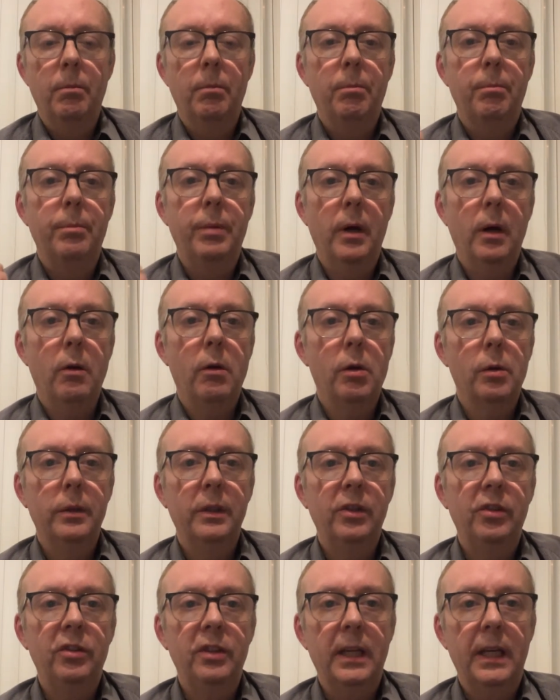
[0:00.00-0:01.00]
borrow
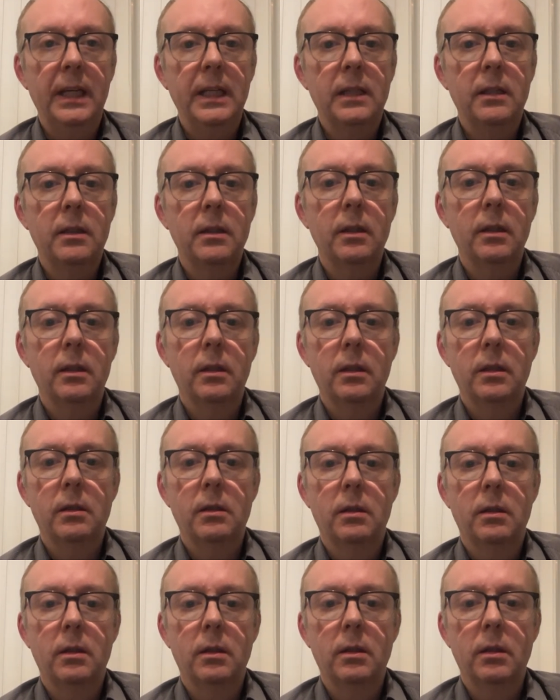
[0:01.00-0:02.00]
is take,
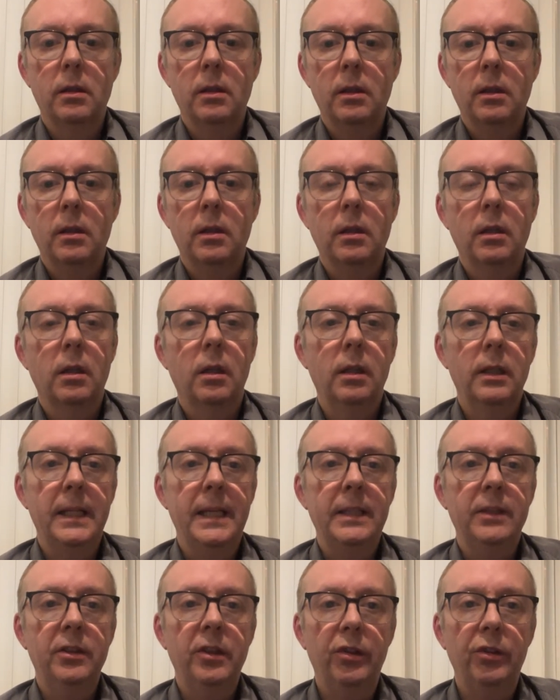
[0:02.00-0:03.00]

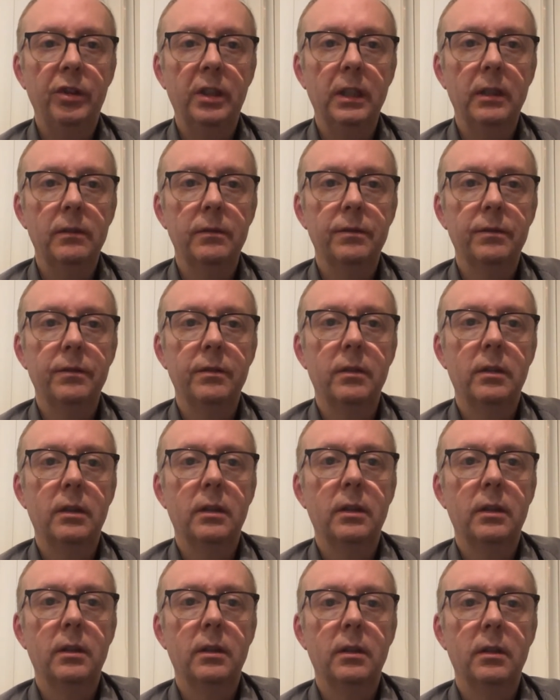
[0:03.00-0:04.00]
lend is give.
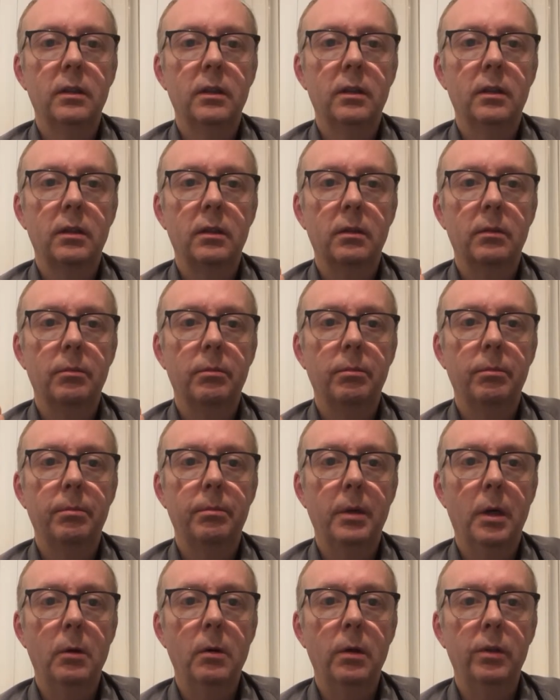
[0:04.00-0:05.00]

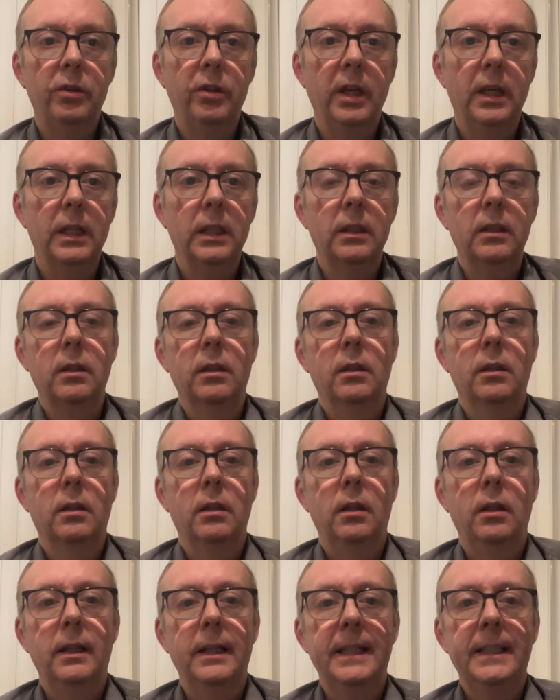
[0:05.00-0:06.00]
Borrow, take,
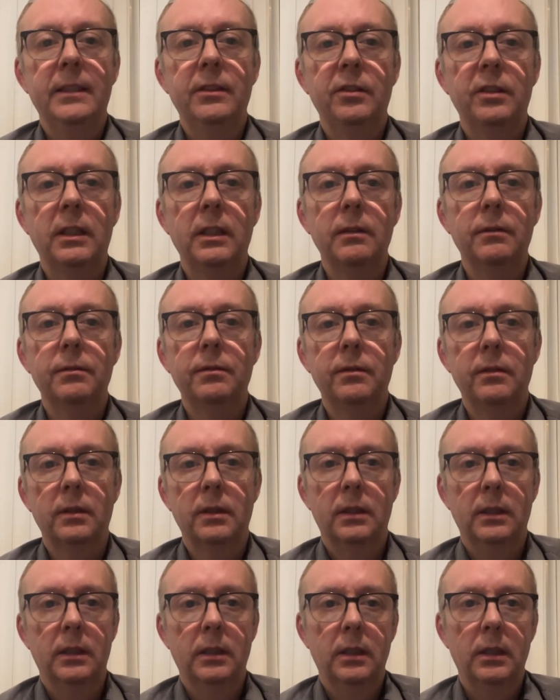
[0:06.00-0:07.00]
lend, give.
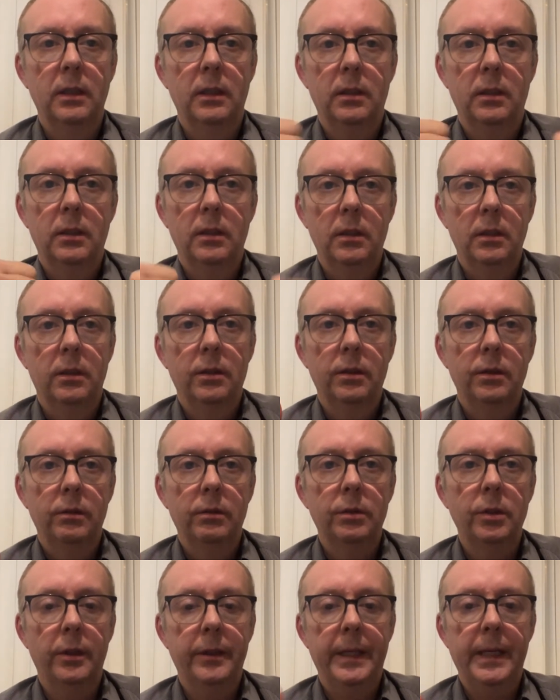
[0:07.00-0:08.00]

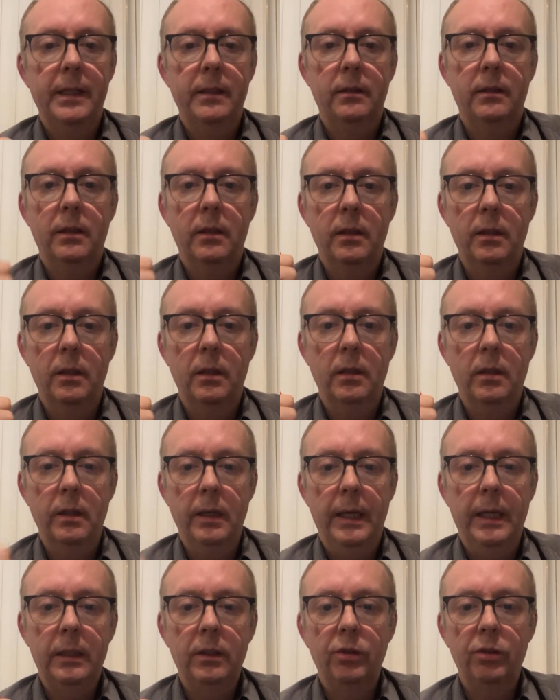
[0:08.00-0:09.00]
You got that?
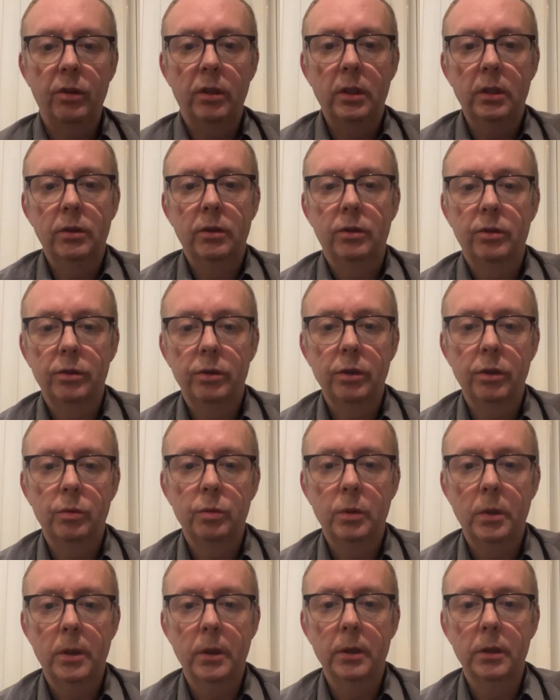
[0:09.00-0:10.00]
Excellent. Good
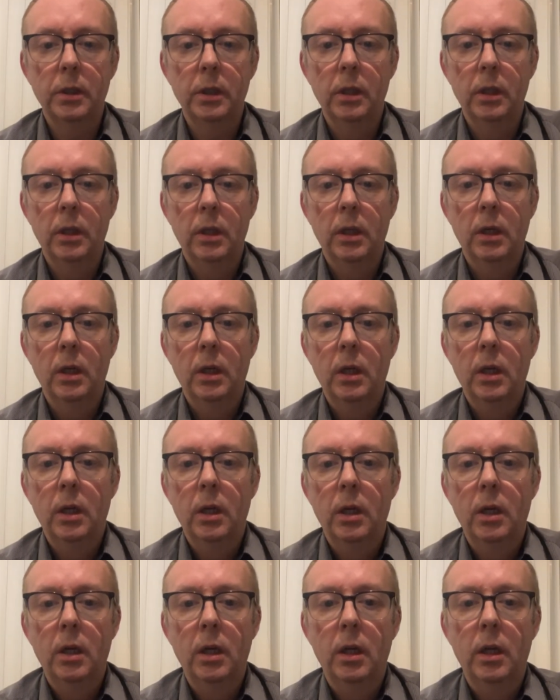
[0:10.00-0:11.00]
work.
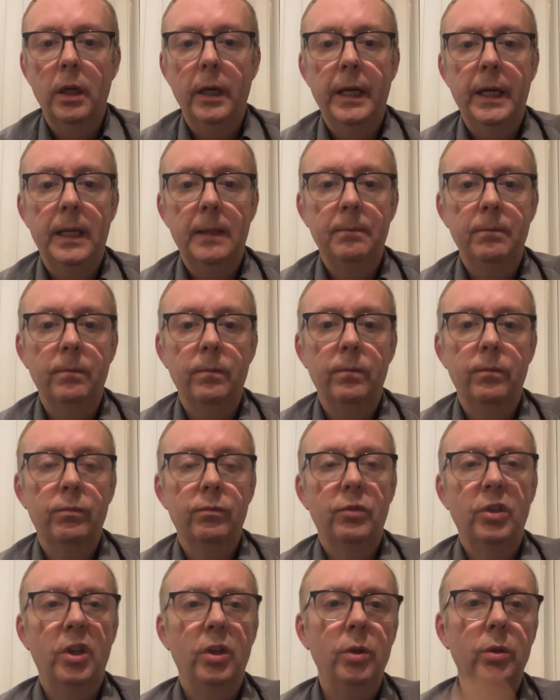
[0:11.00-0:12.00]

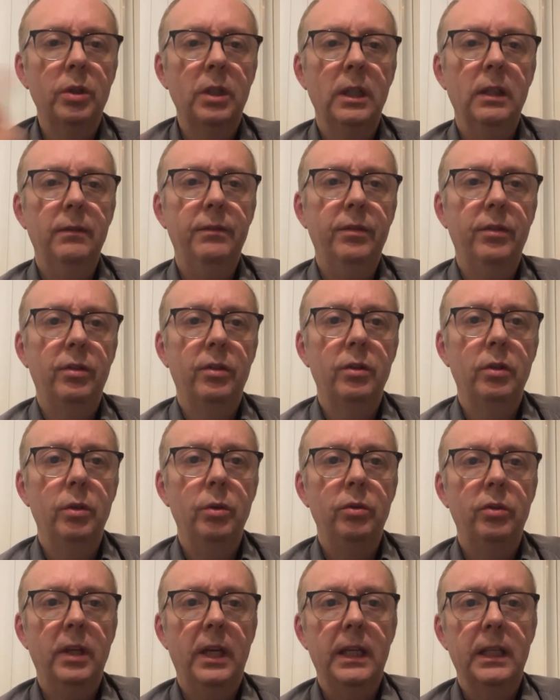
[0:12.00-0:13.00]
So who gives and
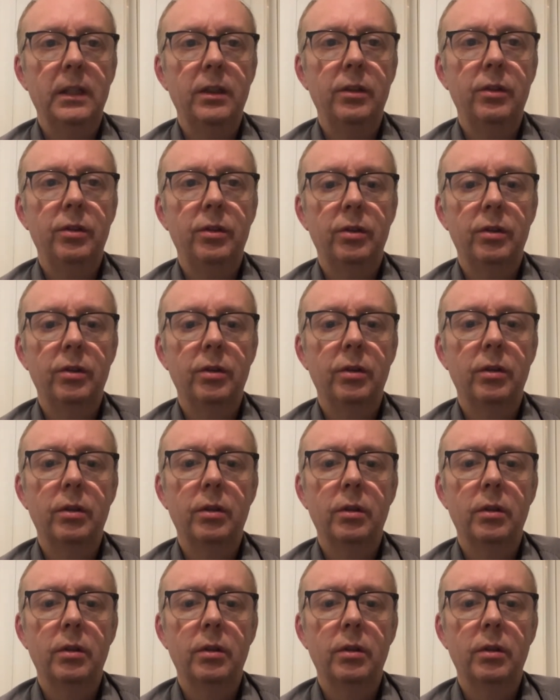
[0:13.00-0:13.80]
who takes?